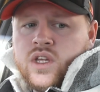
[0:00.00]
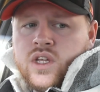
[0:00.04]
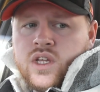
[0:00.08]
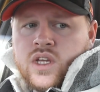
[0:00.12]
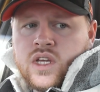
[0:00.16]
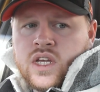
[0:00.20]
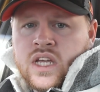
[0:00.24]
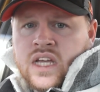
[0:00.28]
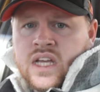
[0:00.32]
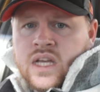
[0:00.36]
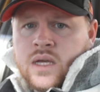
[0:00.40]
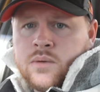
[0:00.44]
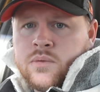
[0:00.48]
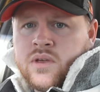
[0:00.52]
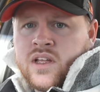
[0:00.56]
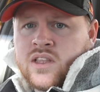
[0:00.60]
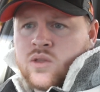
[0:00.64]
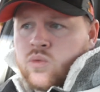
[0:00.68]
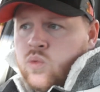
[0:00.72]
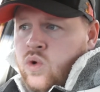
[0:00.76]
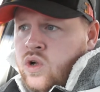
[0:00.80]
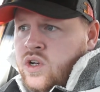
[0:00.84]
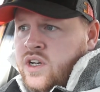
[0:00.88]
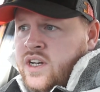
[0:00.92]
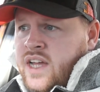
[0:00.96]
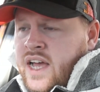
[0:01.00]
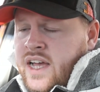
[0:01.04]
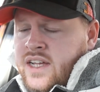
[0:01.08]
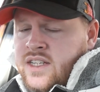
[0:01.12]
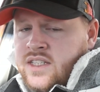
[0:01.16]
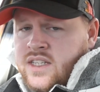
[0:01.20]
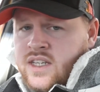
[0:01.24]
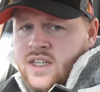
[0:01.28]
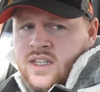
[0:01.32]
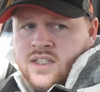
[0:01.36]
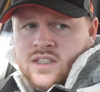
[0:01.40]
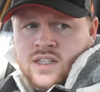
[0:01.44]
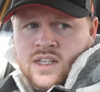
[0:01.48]
It had the 1.9
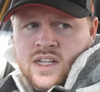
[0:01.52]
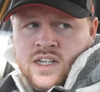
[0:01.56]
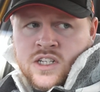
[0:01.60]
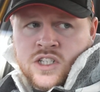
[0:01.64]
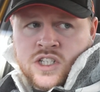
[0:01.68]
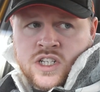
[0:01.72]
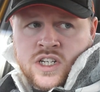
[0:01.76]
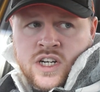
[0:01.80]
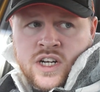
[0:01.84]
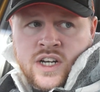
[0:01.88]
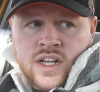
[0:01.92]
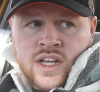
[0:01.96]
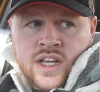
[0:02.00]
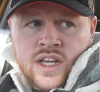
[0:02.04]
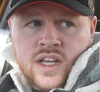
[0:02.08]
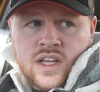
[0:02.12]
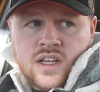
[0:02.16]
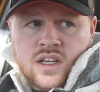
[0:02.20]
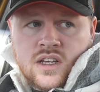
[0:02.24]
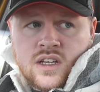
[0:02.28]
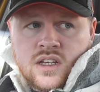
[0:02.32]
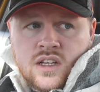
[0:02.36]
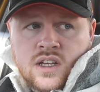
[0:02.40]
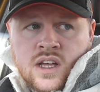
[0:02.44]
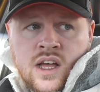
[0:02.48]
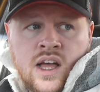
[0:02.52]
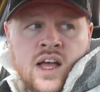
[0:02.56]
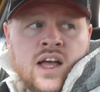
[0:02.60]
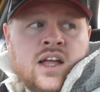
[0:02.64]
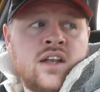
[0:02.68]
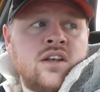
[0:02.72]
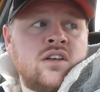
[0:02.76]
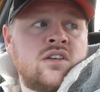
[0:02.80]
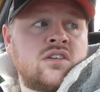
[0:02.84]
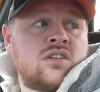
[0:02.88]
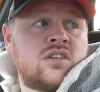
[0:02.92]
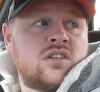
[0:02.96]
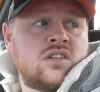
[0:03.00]
diesel engine in it,
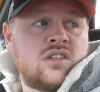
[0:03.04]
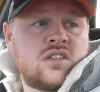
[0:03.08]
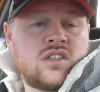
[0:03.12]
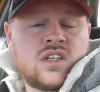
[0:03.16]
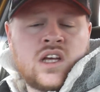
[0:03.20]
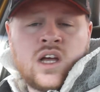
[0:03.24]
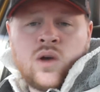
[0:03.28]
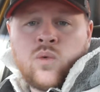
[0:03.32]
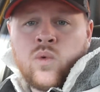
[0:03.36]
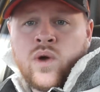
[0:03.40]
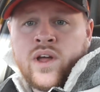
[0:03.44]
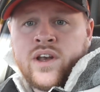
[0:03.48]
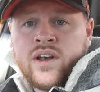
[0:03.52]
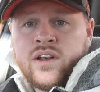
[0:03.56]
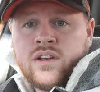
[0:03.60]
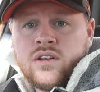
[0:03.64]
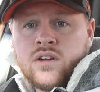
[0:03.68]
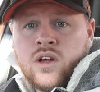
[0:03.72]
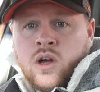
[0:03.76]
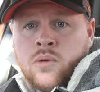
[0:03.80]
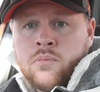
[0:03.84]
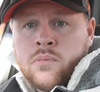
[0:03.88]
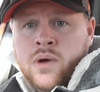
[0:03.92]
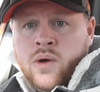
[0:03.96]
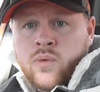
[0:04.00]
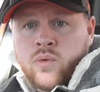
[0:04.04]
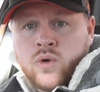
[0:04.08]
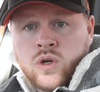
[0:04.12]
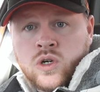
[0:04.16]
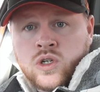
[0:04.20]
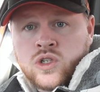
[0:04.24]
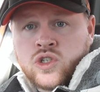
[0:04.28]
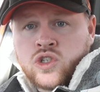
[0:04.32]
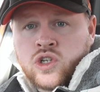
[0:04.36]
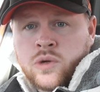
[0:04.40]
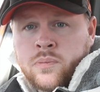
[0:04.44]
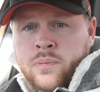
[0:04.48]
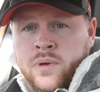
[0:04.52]
and I went on my road
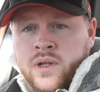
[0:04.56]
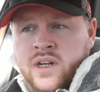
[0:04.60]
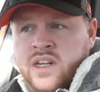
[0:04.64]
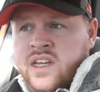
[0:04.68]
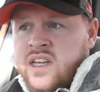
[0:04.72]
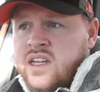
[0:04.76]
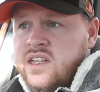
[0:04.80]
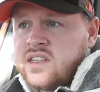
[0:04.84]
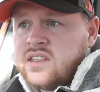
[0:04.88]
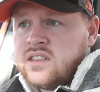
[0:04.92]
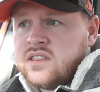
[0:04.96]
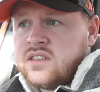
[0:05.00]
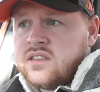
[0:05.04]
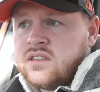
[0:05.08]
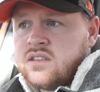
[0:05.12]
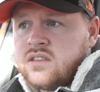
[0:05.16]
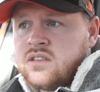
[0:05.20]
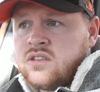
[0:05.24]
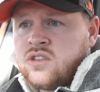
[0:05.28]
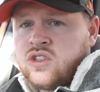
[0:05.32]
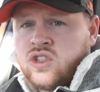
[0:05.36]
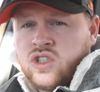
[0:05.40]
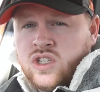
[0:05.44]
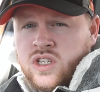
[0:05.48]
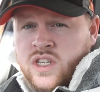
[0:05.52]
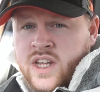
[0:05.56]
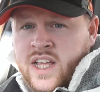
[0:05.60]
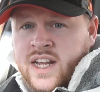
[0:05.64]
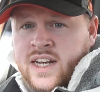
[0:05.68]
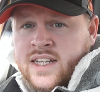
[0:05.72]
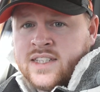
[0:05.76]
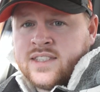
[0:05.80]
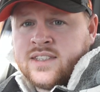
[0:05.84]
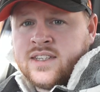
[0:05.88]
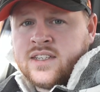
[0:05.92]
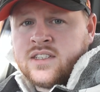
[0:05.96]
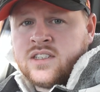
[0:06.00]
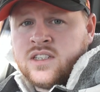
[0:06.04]
trip in it nearly
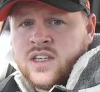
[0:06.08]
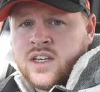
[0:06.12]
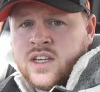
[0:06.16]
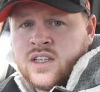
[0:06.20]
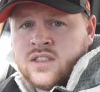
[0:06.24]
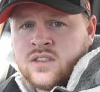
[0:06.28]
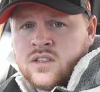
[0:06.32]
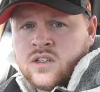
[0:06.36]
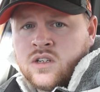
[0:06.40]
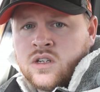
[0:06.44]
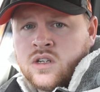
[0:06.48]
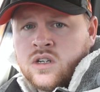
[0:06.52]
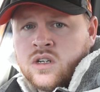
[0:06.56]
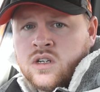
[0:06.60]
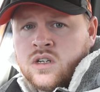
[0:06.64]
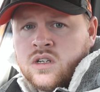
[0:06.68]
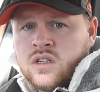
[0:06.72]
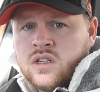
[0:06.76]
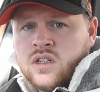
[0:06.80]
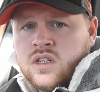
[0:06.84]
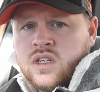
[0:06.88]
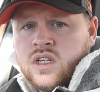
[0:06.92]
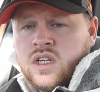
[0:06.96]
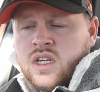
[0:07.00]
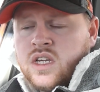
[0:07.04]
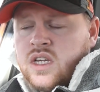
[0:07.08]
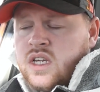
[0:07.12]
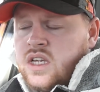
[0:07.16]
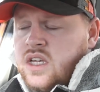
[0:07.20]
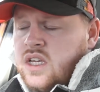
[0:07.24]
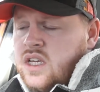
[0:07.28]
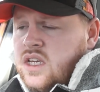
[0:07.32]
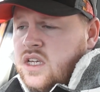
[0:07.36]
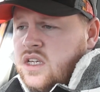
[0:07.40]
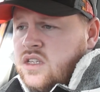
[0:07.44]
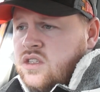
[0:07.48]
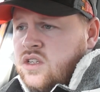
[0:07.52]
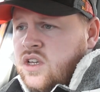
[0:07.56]
6 years ago.
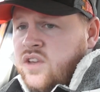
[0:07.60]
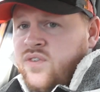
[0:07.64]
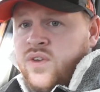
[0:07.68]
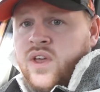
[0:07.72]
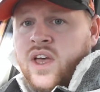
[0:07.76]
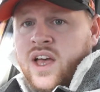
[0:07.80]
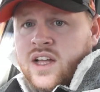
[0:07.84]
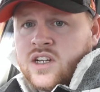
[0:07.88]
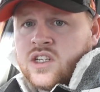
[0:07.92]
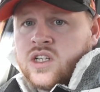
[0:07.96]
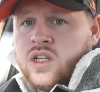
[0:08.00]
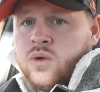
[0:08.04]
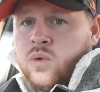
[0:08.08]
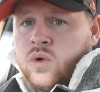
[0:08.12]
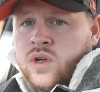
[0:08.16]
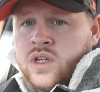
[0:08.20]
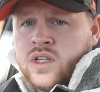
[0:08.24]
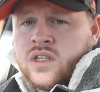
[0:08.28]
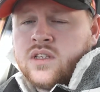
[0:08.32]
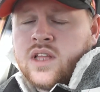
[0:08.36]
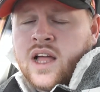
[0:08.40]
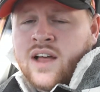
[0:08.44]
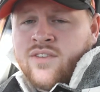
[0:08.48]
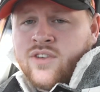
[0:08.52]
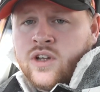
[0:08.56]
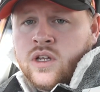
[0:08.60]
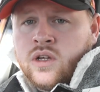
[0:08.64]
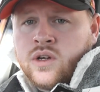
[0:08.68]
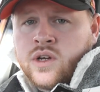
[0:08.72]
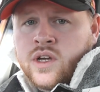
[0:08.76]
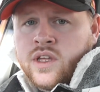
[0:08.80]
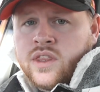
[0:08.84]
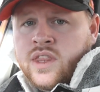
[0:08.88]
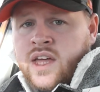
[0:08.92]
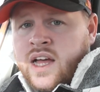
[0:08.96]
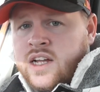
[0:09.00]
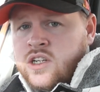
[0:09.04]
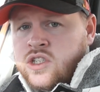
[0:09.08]
So if you actually want to have a look
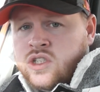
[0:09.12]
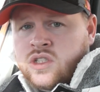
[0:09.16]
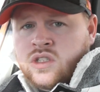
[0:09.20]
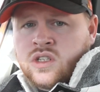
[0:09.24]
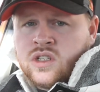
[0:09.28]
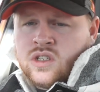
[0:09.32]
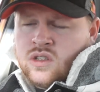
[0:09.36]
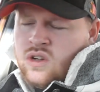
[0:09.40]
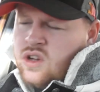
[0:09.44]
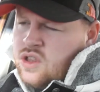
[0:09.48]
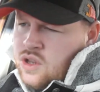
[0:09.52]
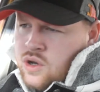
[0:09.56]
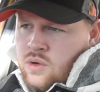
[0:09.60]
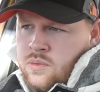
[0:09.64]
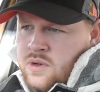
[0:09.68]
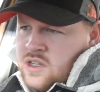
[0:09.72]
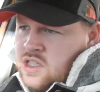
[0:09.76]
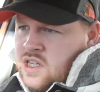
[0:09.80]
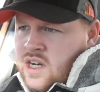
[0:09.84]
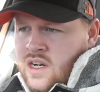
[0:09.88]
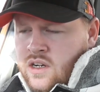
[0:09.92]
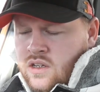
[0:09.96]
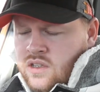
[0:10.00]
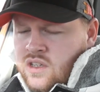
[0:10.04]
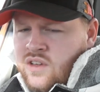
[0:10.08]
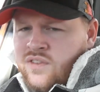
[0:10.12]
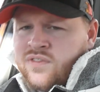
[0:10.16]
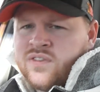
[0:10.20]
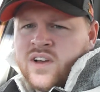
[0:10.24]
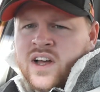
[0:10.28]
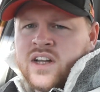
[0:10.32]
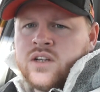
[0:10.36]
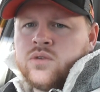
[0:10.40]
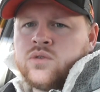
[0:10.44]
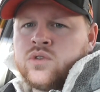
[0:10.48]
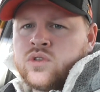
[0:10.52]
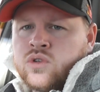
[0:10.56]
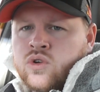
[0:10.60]
at that, just go through my channel. You'll
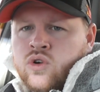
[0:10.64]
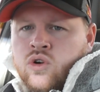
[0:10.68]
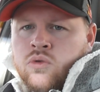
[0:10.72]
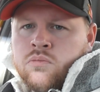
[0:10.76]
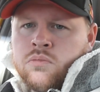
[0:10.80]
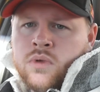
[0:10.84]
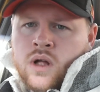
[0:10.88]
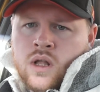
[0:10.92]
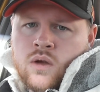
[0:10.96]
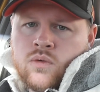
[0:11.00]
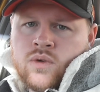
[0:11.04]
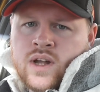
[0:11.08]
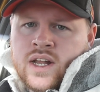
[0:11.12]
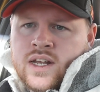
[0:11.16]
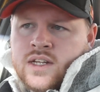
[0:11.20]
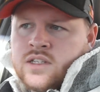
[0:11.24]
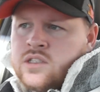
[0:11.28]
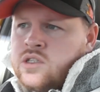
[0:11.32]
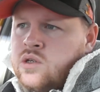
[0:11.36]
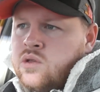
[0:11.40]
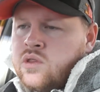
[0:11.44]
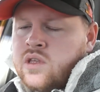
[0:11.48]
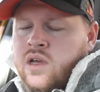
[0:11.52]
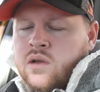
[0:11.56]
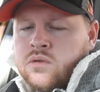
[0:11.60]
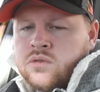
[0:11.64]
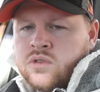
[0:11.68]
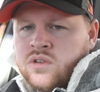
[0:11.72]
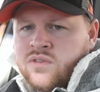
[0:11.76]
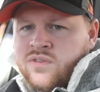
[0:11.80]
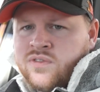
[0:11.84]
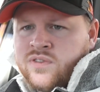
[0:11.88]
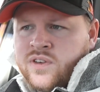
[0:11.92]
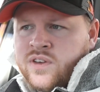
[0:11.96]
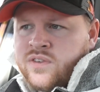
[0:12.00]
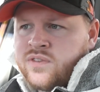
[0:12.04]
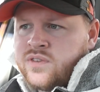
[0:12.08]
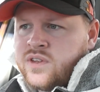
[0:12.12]
find it was a Crumball Rally
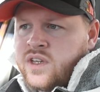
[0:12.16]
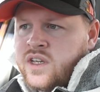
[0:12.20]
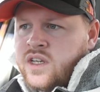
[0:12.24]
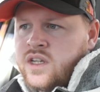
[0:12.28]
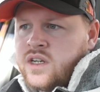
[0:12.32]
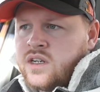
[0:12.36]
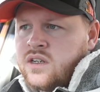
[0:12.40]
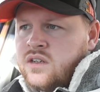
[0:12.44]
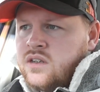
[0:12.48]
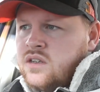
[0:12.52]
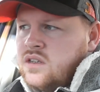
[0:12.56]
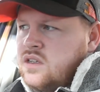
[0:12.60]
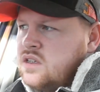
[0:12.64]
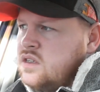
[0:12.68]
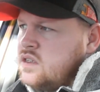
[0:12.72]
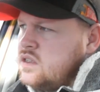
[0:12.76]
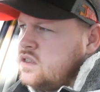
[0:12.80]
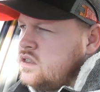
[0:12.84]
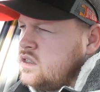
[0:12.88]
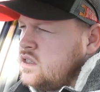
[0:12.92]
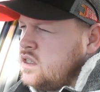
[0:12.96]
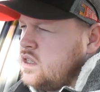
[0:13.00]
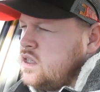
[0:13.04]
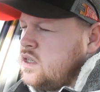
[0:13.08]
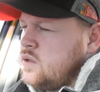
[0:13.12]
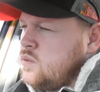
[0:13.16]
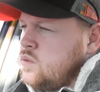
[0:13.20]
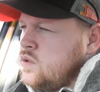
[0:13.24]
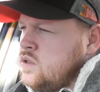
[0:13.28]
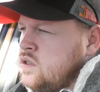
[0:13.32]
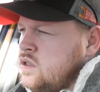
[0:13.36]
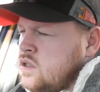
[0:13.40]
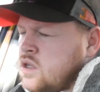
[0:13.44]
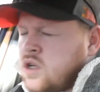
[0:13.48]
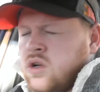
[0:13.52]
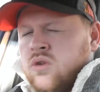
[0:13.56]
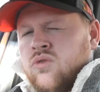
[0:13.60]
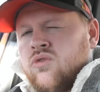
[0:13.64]
2015. I think it was
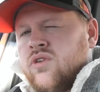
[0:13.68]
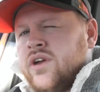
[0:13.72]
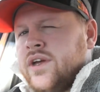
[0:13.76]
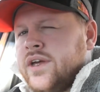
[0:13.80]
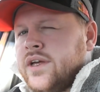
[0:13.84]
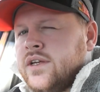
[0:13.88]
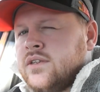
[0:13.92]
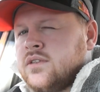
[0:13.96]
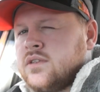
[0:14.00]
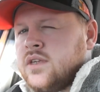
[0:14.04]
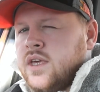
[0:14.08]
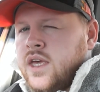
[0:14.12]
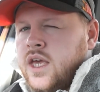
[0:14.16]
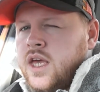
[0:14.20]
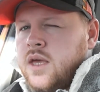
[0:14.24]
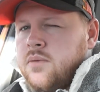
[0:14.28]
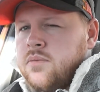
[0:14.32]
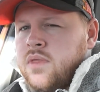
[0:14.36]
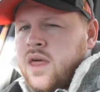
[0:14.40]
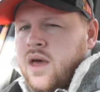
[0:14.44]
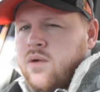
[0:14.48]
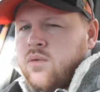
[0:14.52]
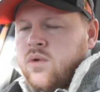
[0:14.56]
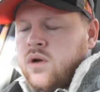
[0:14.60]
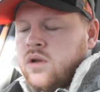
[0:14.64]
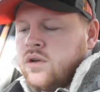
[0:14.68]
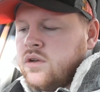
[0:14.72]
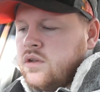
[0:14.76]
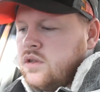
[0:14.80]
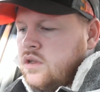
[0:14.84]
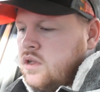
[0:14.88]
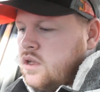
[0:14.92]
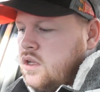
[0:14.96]
the Great Escape, that one.